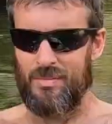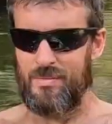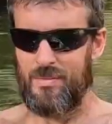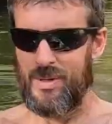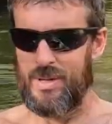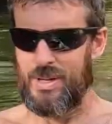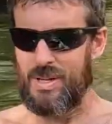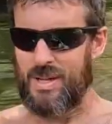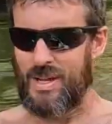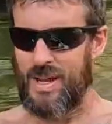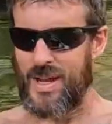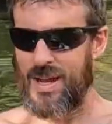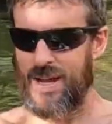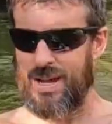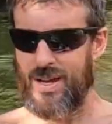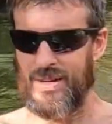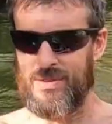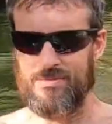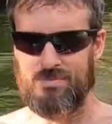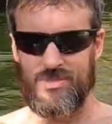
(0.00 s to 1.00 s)
but he
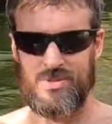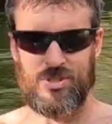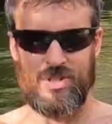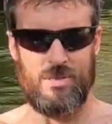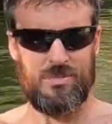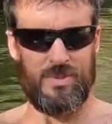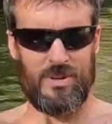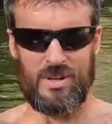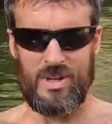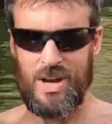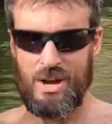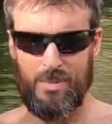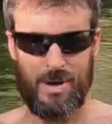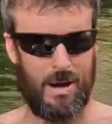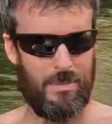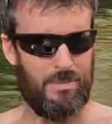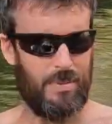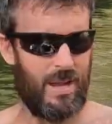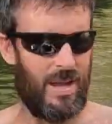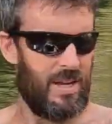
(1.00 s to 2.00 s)
had something come
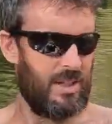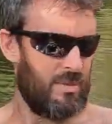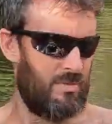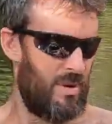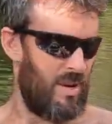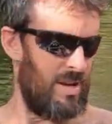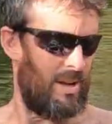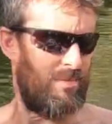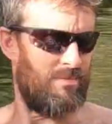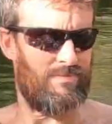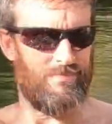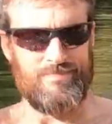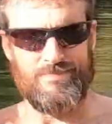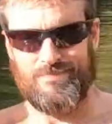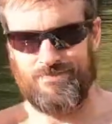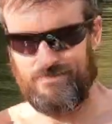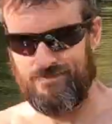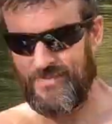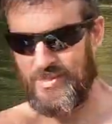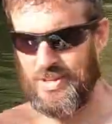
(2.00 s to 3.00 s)
up last minute,
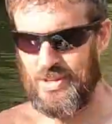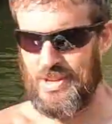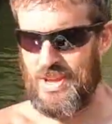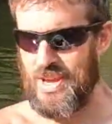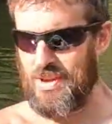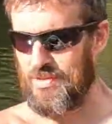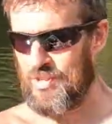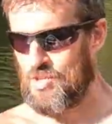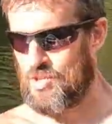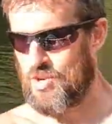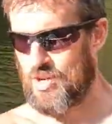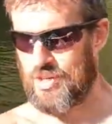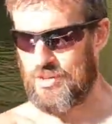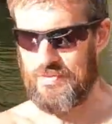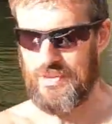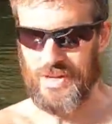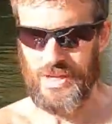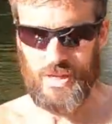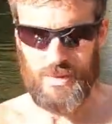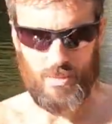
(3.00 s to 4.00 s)
didn't have a truck
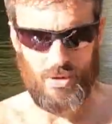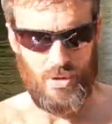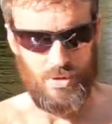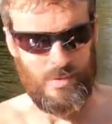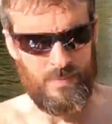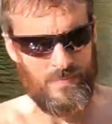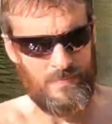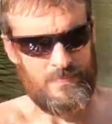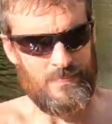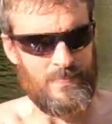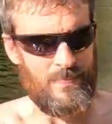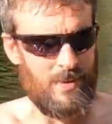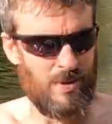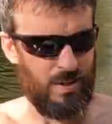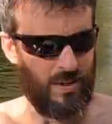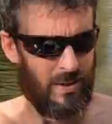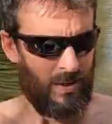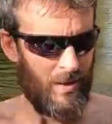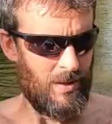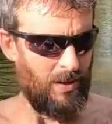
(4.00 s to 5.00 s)
available.
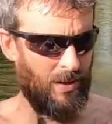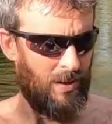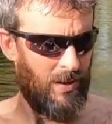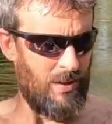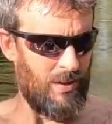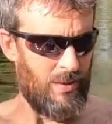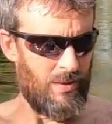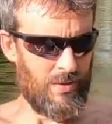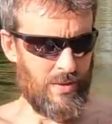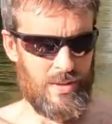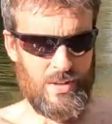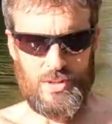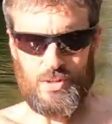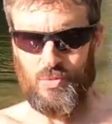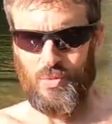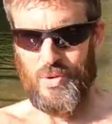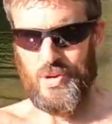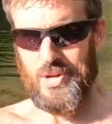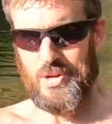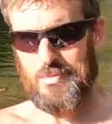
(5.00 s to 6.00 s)
Then
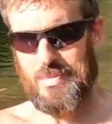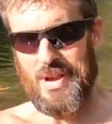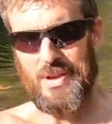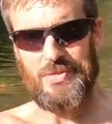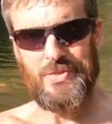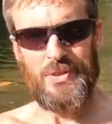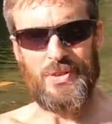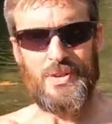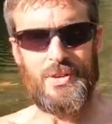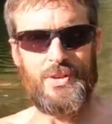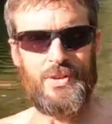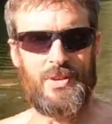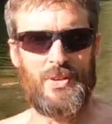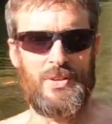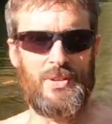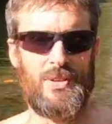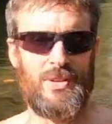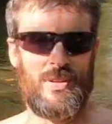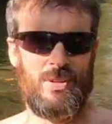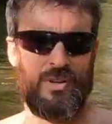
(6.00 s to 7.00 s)
he's worried about the
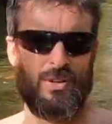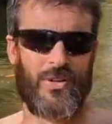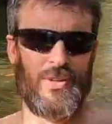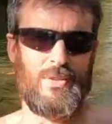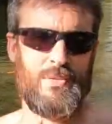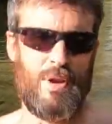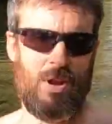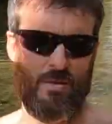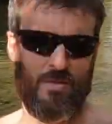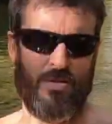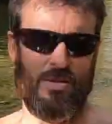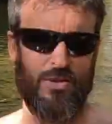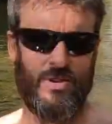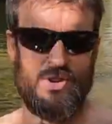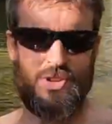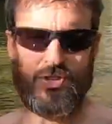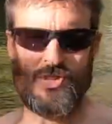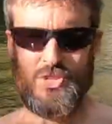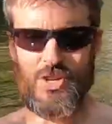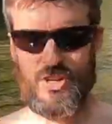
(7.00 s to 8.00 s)
Route
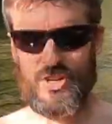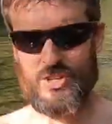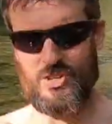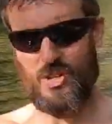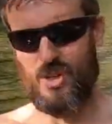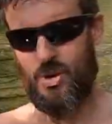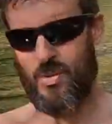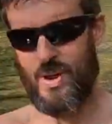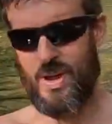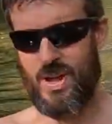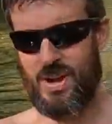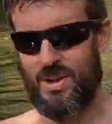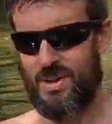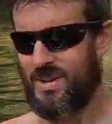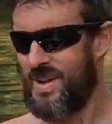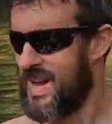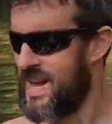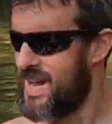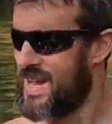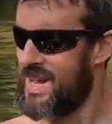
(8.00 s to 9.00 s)
36
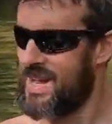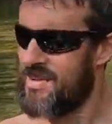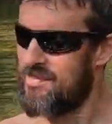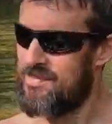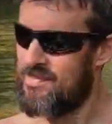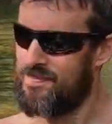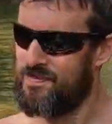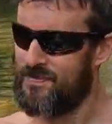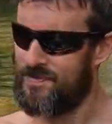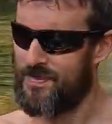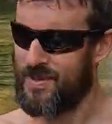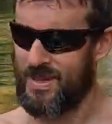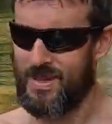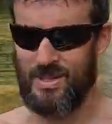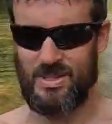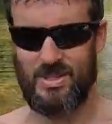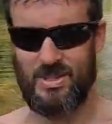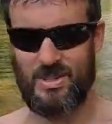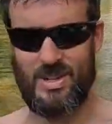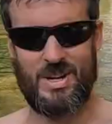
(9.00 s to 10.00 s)
Lowhead Dam. He
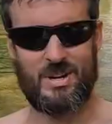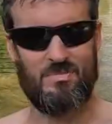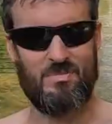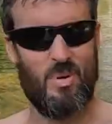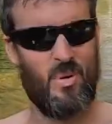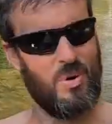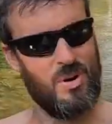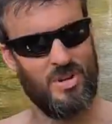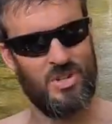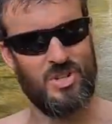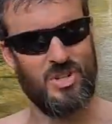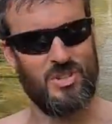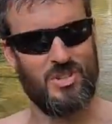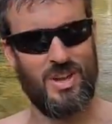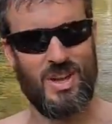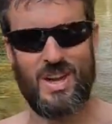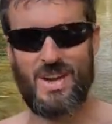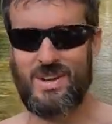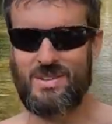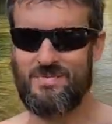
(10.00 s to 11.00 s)
doesn't like portaging
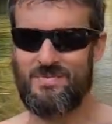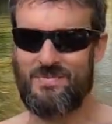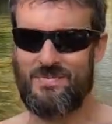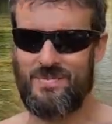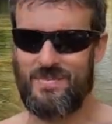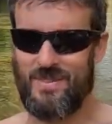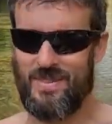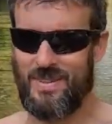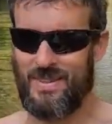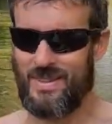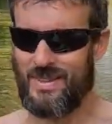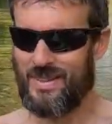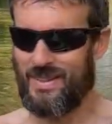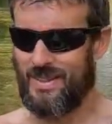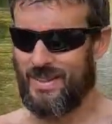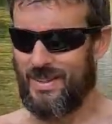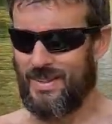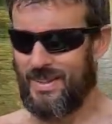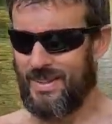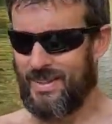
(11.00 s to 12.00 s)
that.
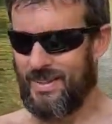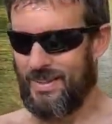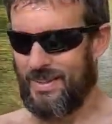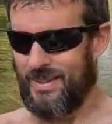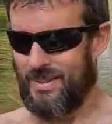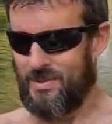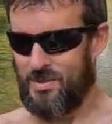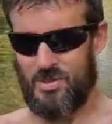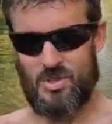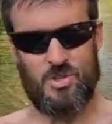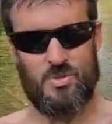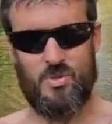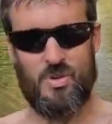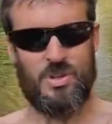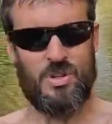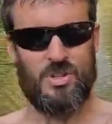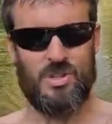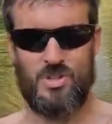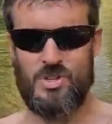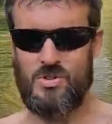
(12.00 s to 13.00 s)
It was just
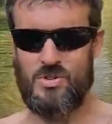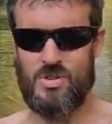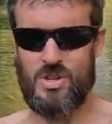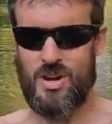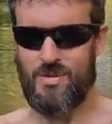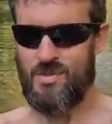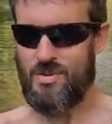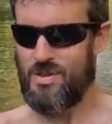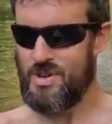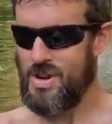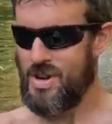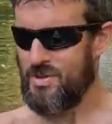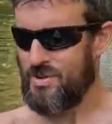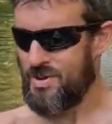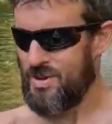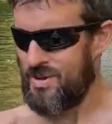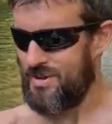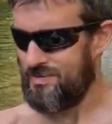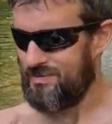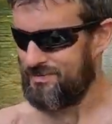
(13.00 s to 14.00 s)
one excuse after the
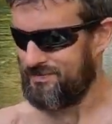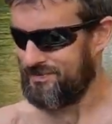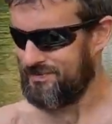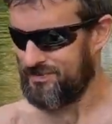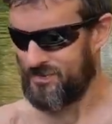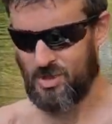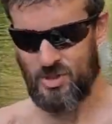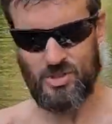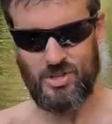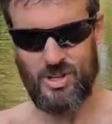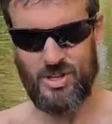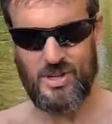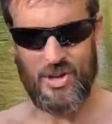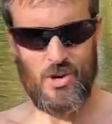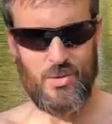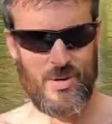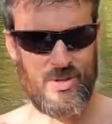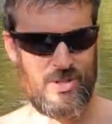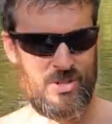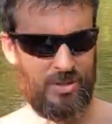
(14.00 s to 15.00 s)
other, just like
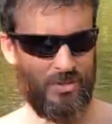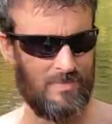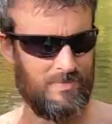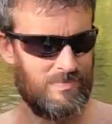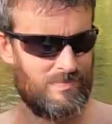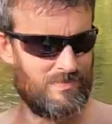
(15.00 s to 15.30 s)
always.